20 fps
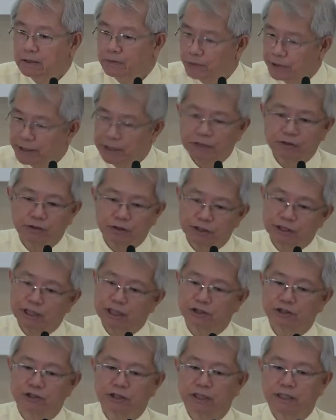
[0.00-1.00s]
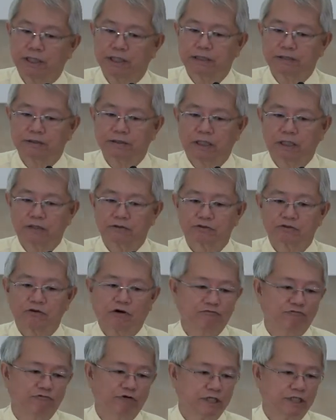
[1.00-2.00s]
we need to teach the
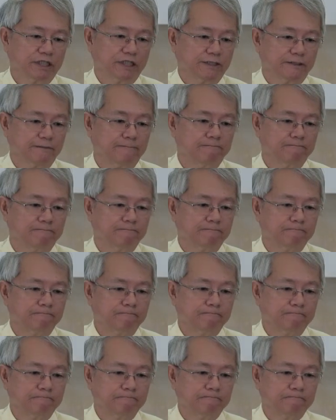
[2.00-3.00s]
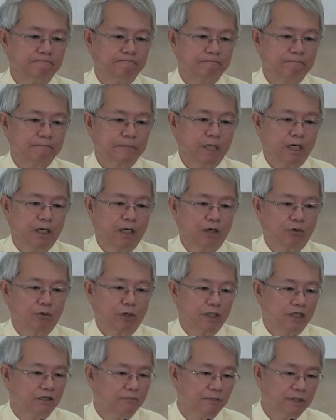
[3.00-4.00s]
converted.
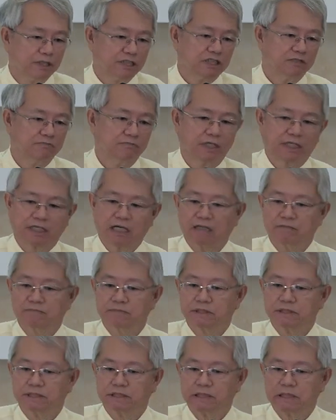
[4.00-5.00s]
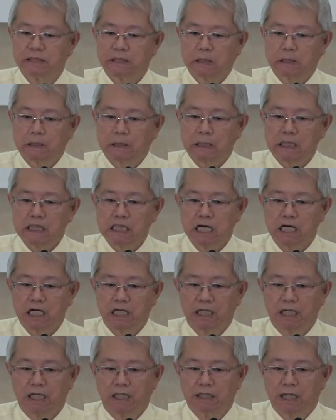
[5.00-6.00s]
When a person becomes
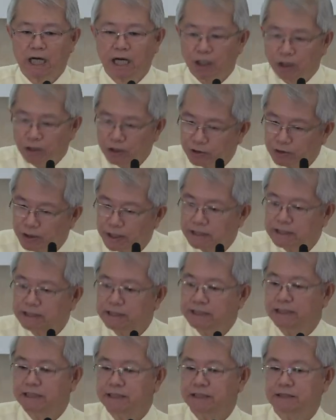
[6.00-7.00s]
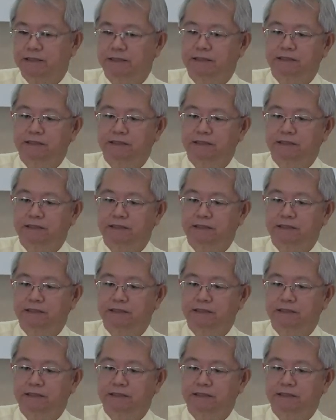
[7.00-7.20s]
a Christian,